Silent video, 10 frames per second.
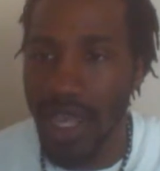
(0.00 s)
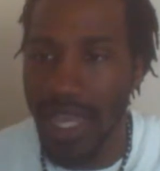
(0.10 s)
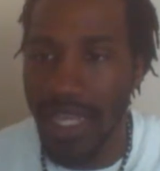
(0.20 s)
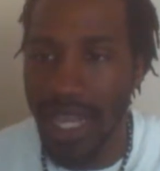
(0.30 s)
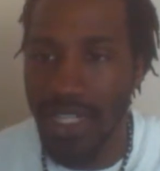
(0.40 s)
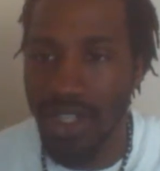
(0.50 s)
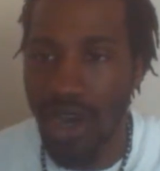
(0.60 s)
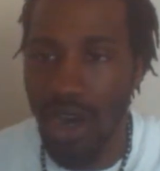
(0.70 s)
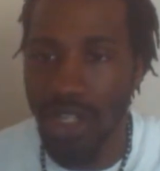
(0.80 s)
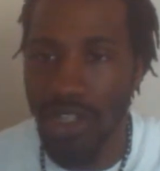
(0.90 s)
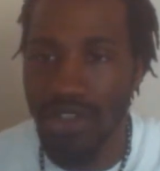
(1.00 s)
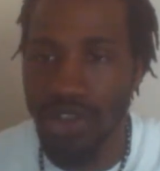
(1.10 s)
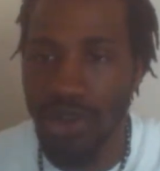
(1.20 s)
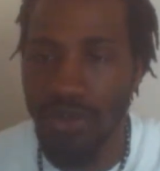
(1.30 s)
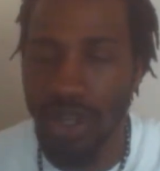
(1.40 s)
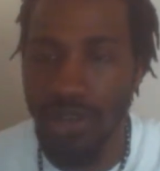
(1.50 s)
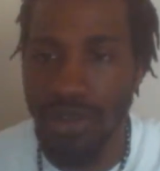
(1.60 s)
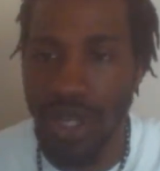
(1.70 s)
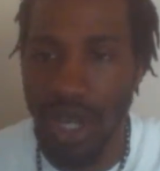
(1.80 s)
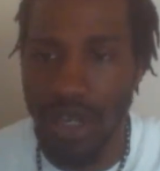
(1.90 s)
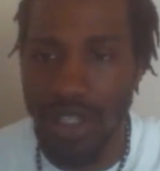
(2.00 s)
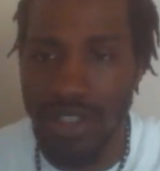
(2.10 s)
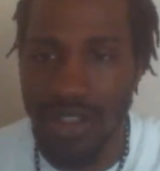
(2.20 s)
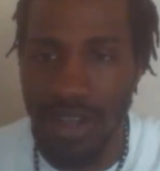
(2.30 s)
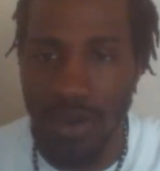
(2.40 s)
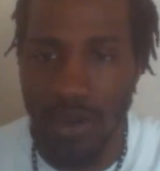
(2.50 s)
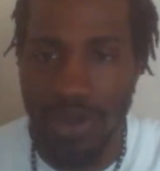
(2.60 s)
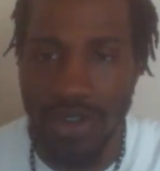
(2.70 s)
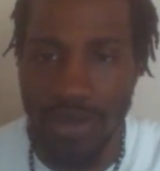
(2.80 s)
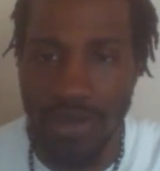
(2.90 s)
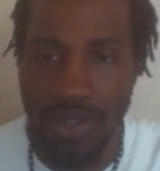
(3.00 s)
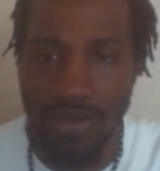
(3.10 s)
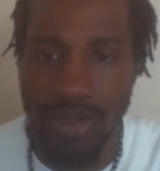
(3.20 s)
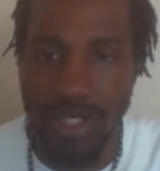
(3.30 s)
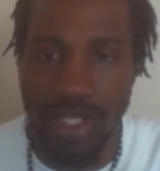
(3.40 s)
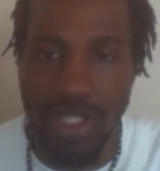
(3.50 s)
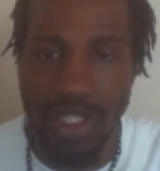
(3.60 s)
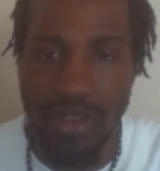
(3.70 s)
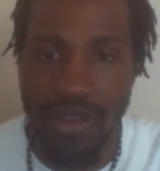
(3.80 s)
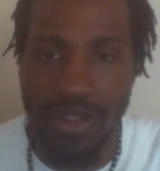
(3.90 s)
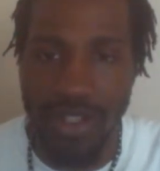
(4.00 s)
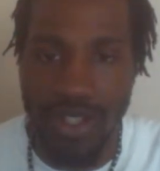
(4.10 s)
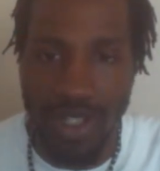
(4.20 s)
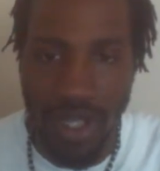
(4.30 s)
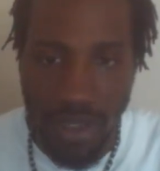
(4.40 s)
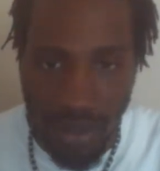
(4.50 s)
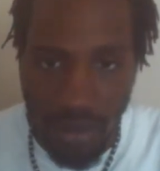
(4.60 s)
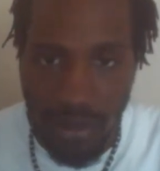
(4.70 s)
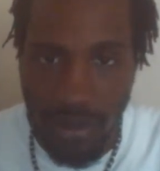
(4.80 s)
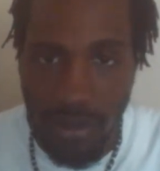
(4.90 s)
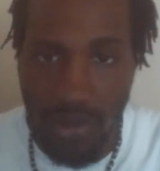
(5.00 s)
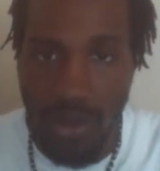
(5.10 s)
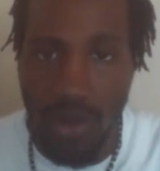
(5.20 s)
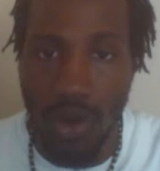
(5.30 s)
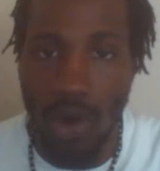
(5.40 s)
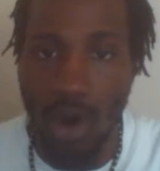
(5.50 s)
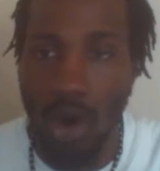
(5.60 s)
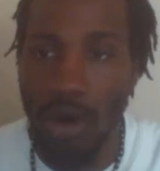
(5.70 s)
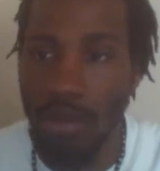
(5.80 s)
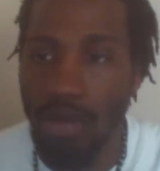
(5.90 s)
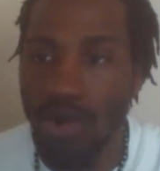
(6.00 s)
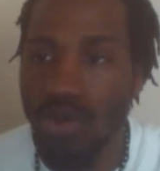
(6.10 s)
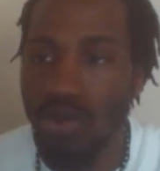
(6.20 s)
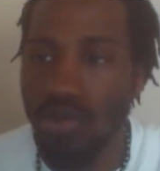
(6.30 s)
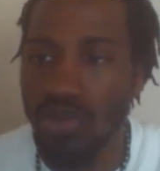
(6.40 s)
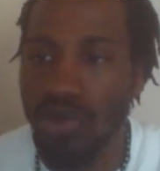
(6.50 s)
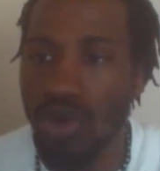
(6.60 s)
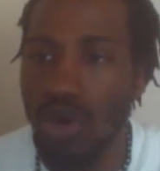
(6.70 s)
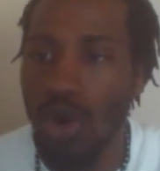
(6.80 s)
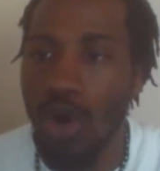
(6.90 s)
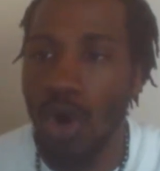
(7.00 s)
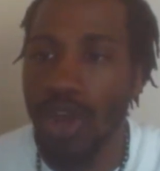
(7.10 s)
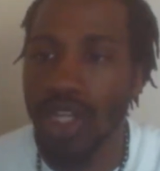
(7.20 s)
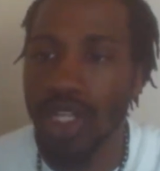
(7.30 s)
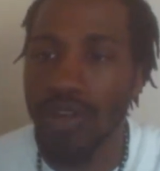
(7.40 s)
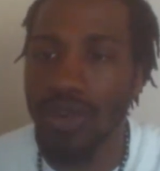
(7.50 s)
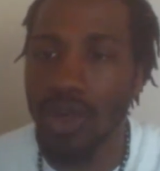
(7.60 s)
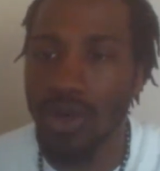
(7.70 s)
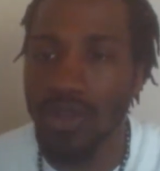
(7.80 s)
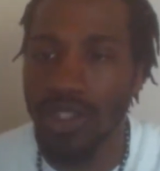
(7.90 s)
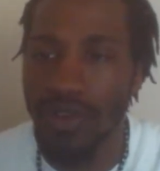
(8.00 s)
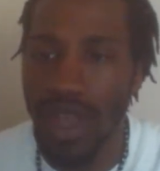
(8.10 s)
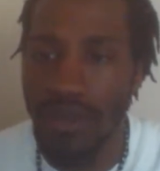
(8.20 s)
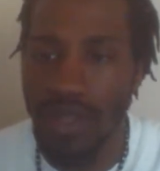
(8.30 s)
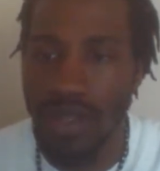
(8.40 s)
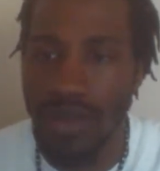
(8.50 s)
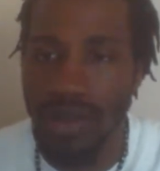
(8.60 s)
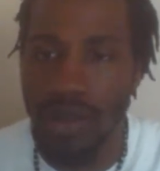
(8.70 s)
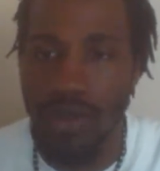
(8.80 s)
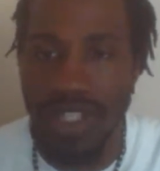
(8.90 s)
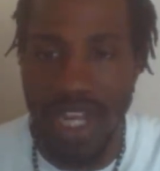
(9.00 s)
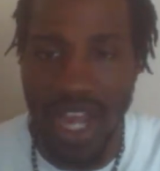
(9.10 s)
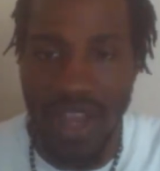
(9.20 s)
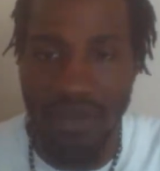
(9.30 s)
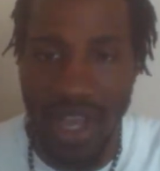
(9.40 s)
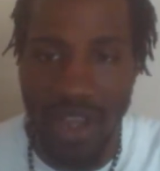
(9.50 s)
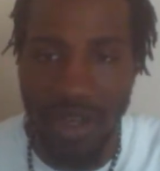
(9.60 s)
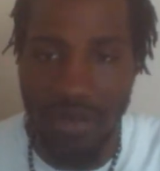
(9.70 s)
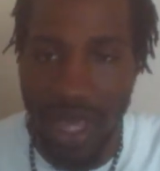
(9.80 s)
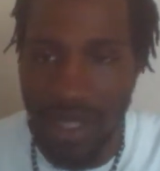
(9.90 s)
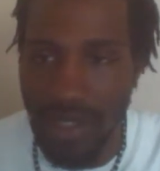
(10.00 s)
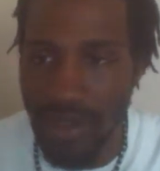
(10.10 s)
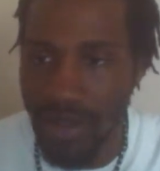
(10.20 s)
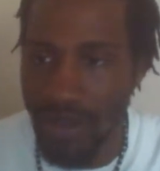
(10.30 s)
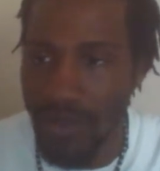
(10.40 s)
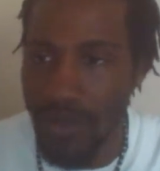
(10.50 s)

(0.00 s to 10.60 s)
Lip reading: and has gone and served other gods, and worshipped them, either the sun, or moon, or any of the host of heaven, which I have not commanded,